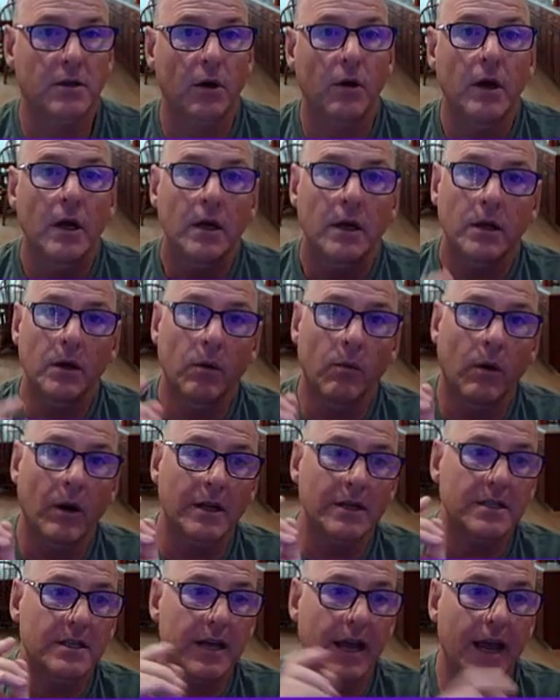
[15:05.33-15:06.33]
So you'll
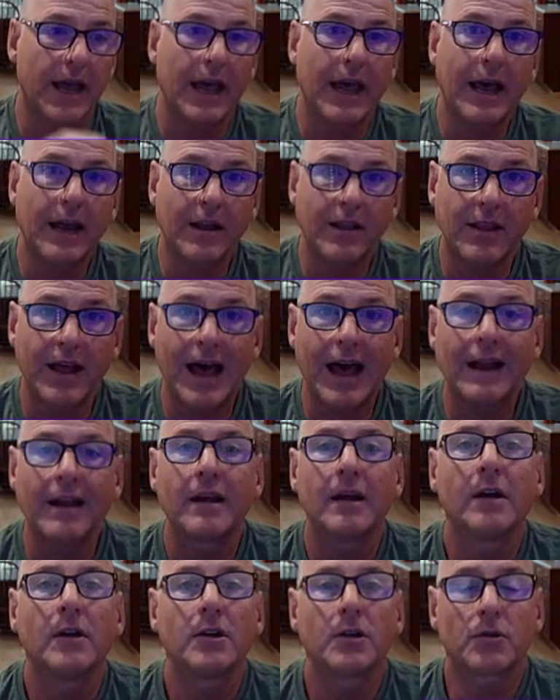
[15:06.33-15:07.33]
want to stay ahead of
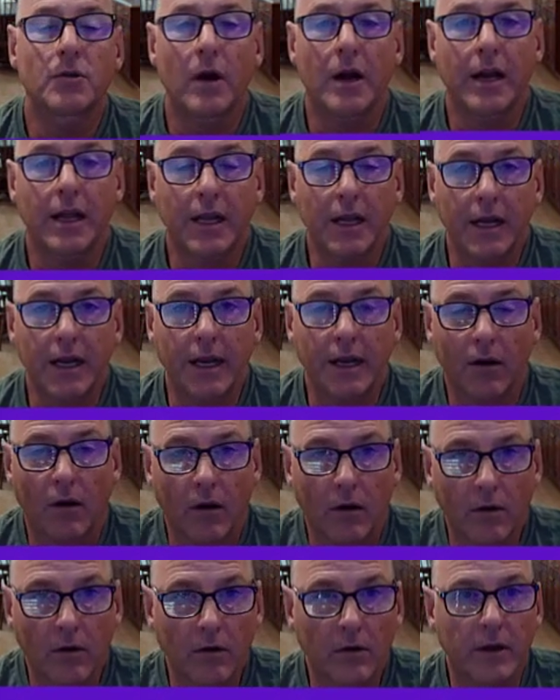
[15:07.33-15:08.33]
that, try to get in
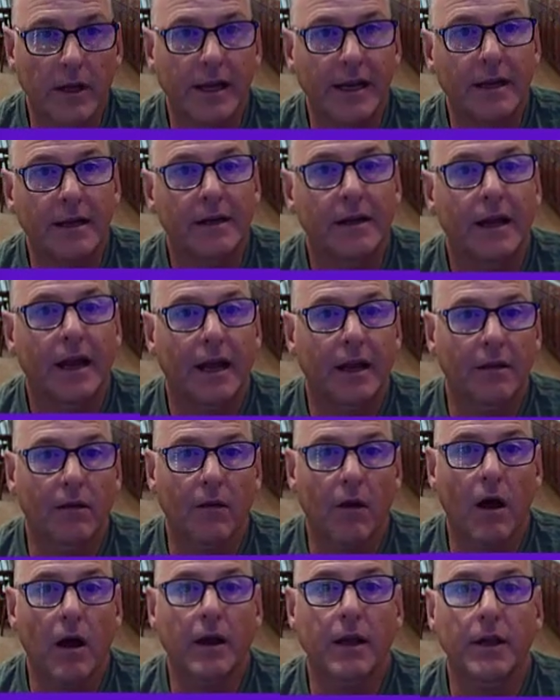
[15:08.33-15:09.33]
early
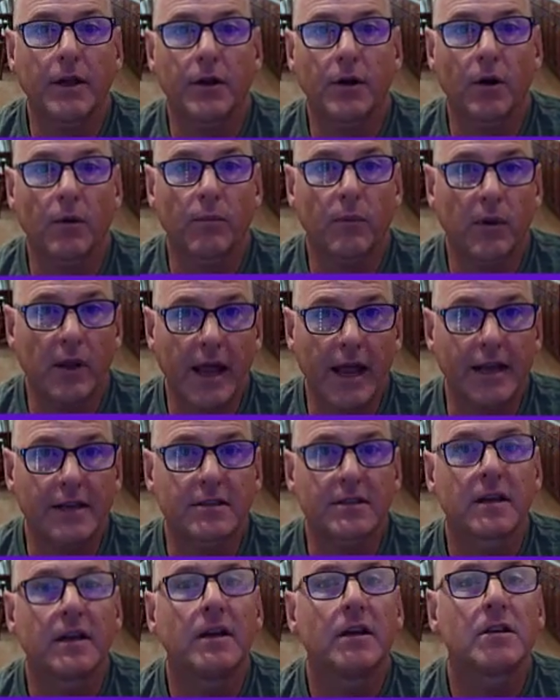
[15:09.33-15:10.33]
and lock in your
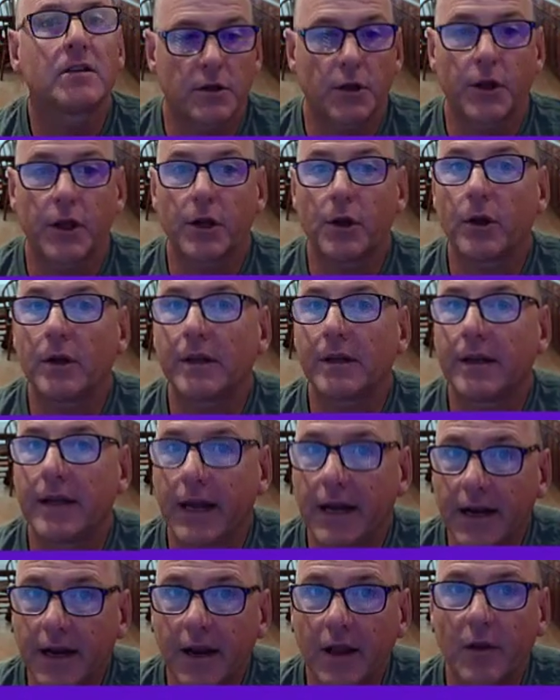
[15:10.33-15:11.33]
place so that you can
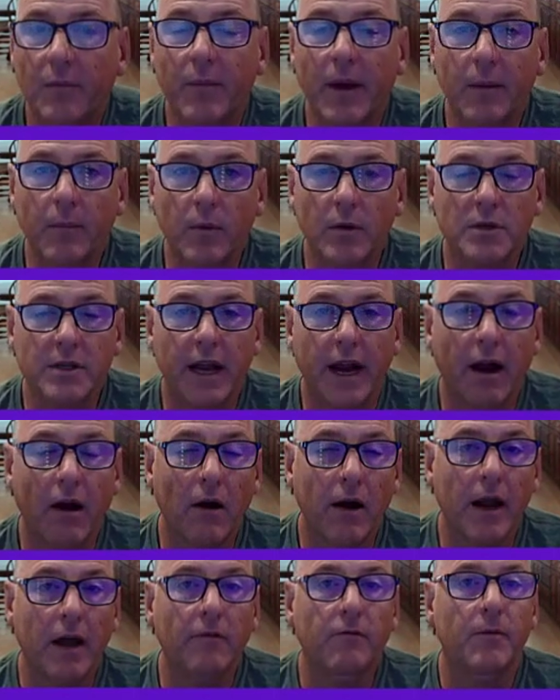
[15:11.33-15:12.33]
get into the members
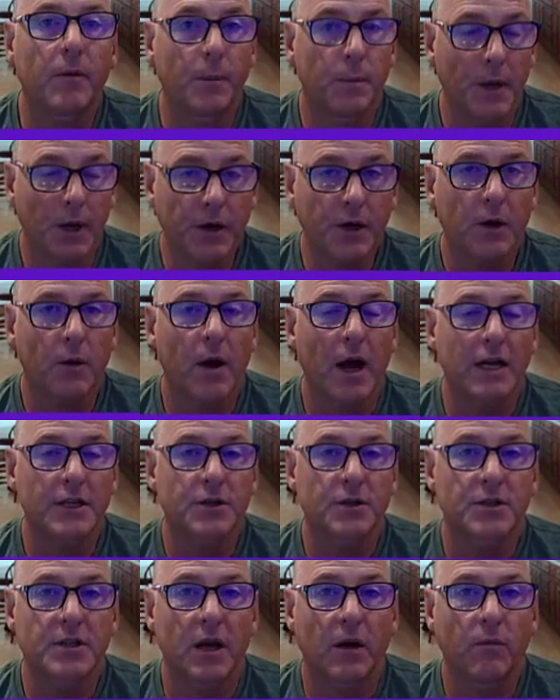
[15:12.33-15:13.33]
area,
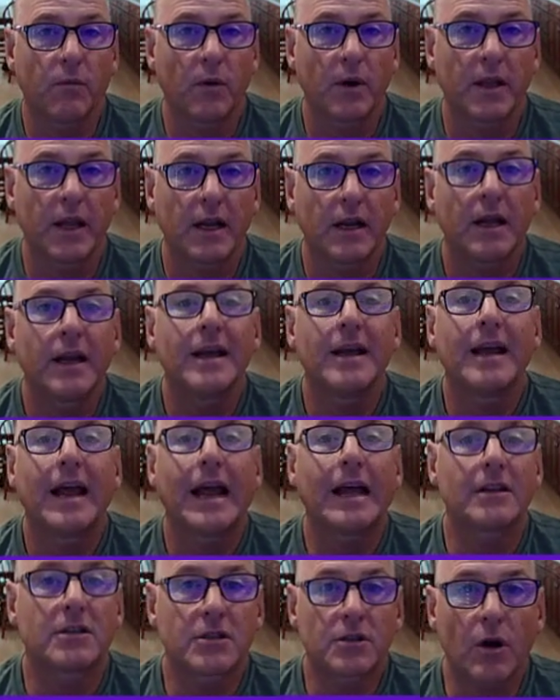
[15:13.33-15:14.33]
familiarize yourself with it,
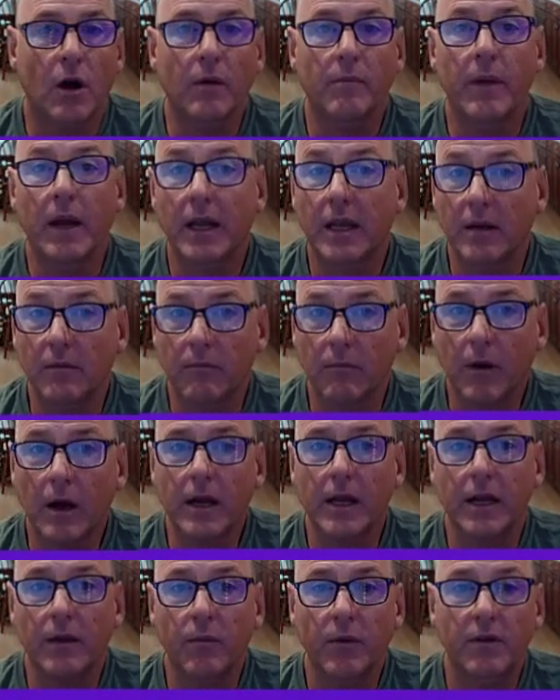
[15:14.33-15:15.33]
and start making
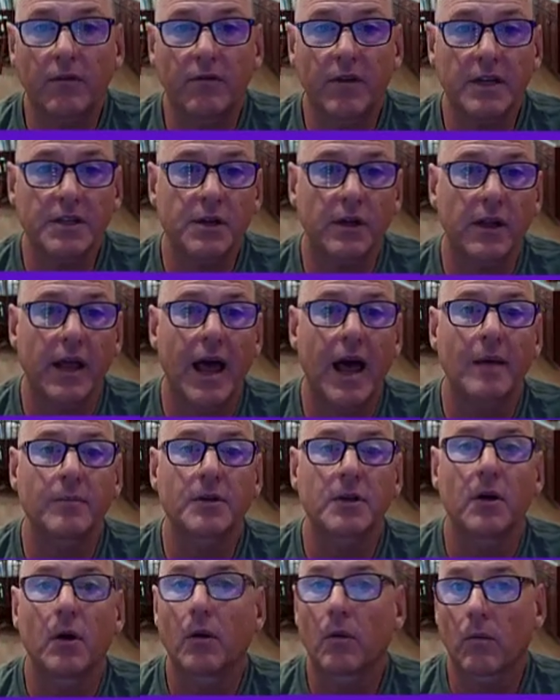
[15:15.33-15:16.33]
money with
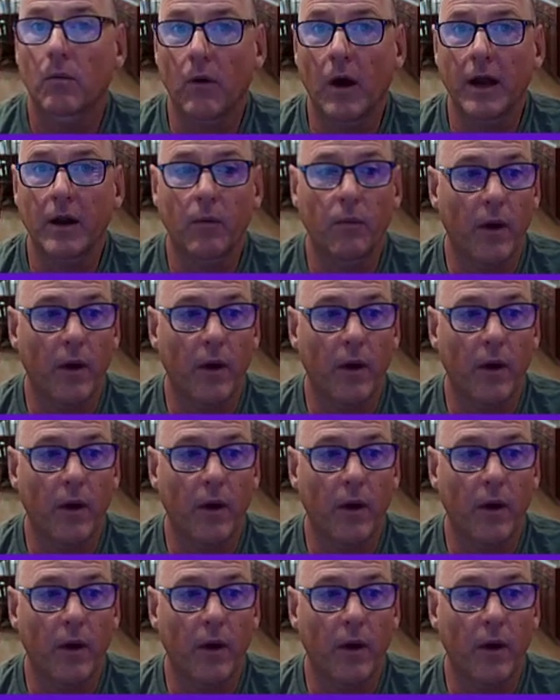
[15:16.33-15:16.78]
VisuaLab right